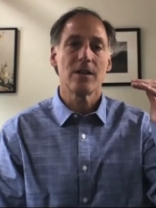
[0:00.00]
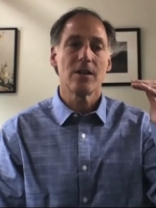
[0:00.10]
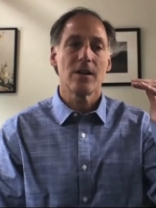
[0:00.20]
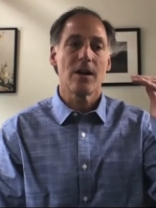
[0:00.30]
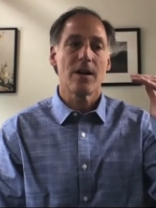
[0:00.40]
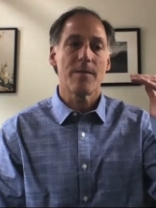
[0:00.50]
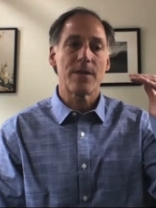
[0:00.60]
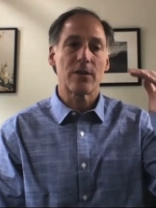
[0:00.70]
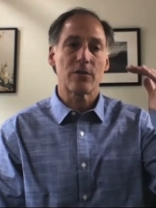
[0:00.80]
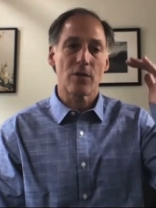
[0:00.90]
um,
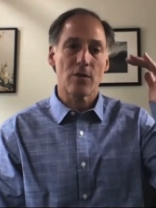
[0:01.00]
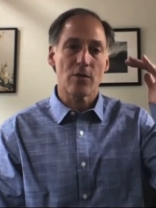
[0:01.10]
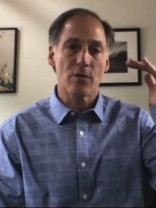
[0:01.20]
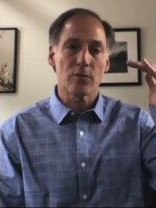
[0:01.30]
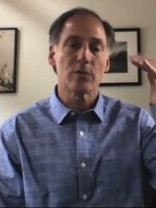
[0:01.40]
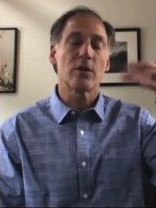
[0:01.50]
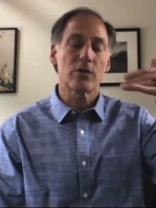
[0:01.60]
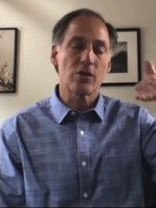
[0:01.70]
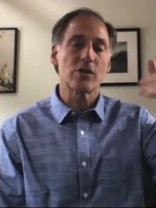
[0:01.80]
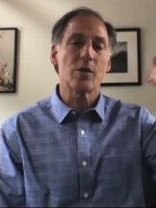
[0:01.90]
that are, are,
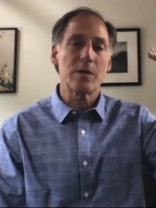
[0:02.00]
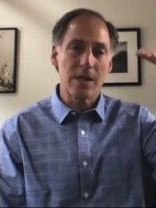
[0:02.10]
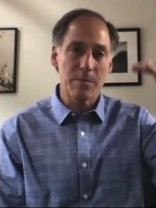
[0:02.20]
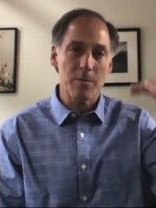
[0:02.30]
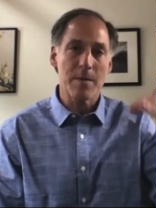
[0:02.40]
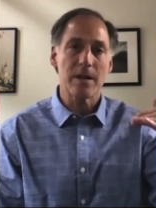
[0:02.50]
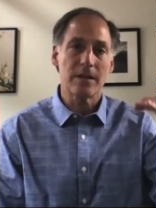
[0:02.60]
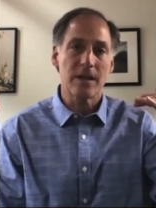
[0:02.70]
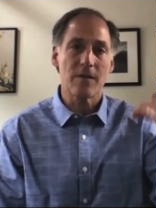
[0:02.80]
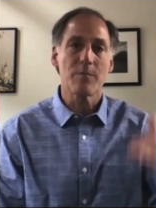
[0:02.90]
associated with deeper
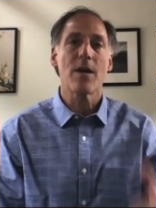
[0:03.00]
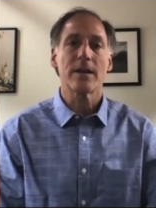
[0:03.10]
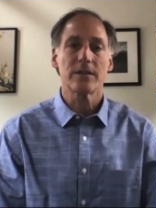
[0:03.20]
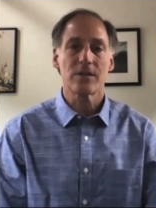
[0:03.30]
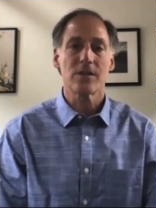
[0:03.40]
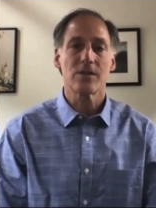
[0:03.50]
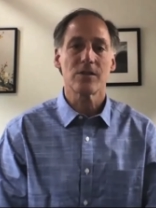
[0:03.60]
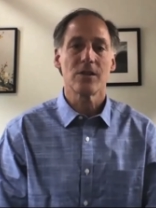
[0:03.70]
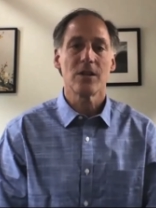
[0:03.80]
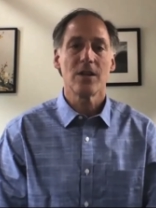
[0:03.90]
meditative practices.
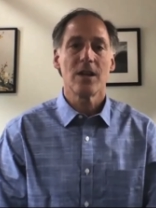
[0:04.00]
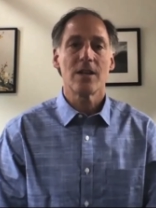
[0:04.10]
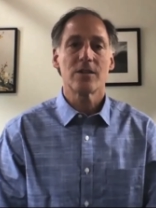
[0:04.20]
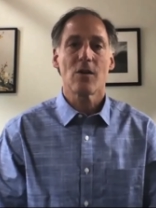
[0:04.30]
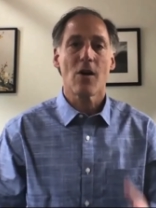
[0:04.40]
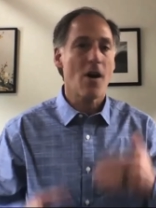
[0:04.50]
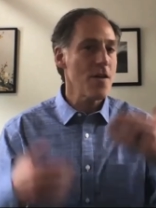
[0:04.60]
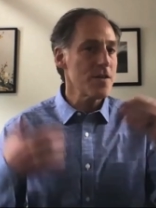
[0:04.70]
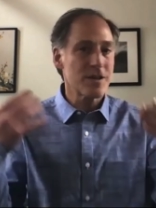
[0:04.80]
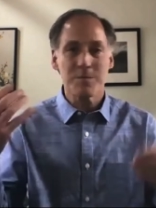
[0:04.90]
And so all
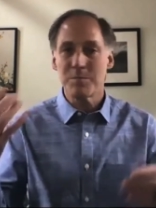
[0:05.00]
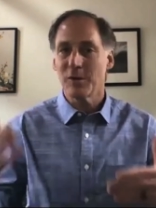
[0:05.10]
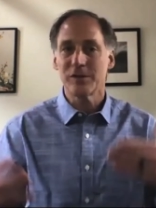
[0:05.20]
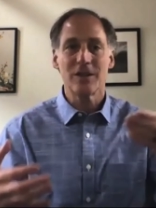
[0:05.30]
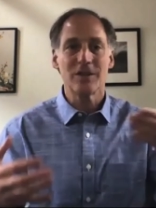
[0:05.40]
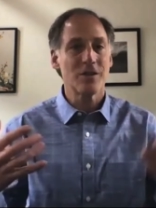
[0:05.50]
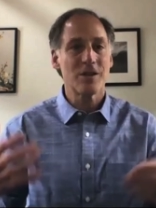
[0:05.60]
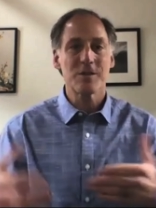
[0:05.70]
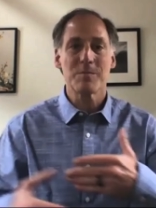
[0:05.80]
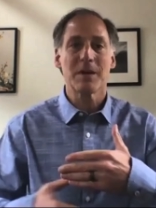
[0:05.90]
this is built into
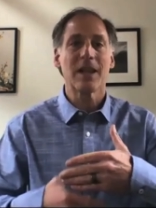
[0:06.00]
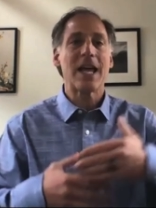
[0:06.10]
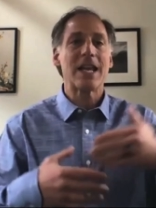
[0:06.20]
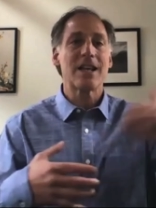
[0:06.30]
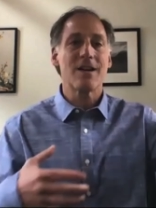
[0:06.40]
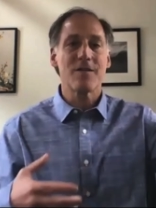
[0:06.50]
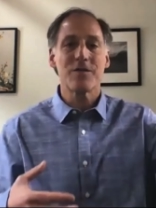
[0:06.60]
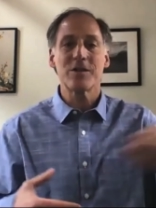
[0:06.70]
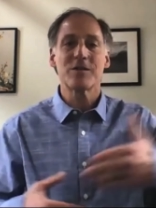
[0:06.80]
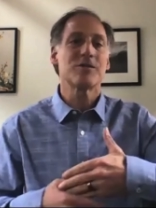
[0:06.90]
these millennia of
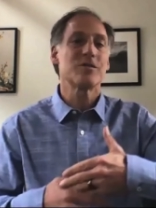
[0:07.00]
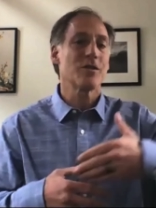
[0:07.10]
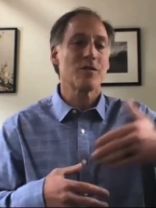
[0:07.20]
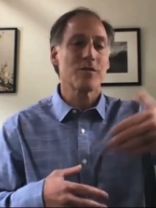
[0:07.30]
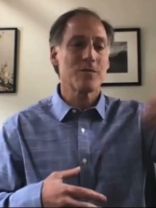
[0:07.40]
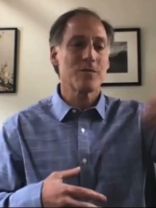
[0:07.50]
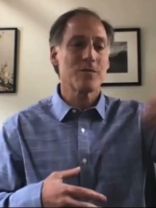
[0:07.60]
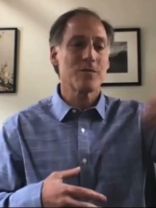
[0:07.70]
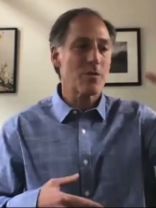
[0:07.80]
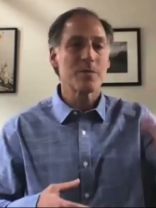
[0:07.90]
these sort of you
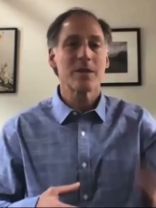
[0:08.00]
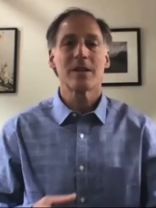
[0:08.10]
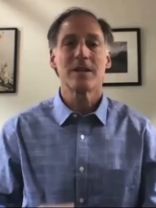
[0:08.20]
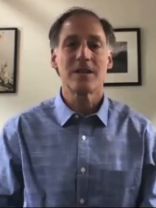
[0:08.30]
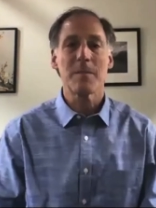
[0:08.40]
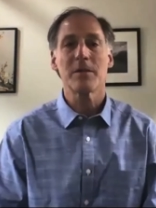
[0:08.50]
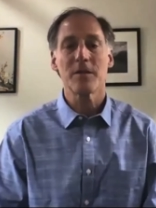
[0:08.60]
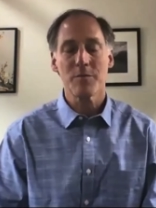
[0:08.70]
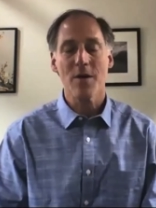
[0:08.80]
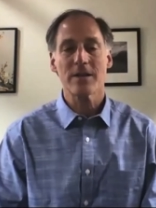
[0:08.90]
know
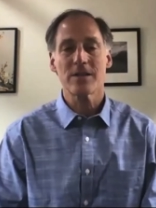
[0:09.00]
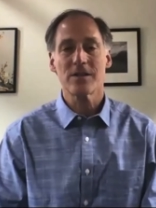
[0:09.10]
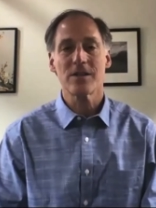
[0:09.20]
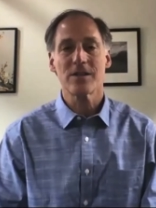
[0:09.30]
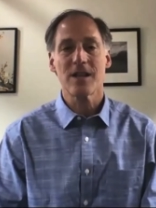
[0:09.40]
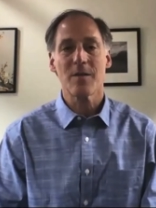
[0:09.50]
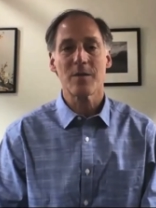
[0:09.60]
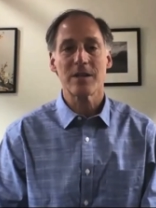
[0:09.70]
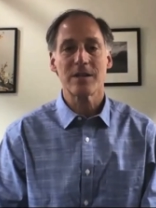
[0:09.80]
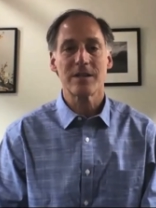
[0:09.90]
contemplative practices that
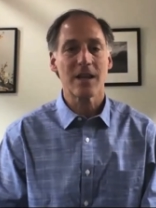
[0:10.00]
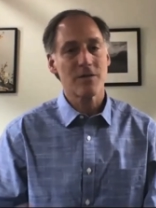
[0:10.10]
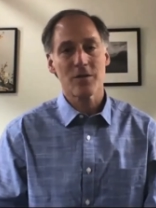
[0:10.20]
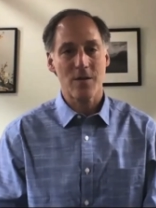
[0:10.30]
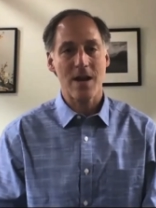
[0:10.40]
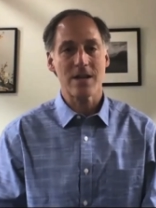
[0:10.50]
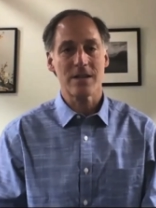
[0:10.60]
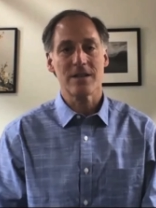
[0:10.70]
we take for granted.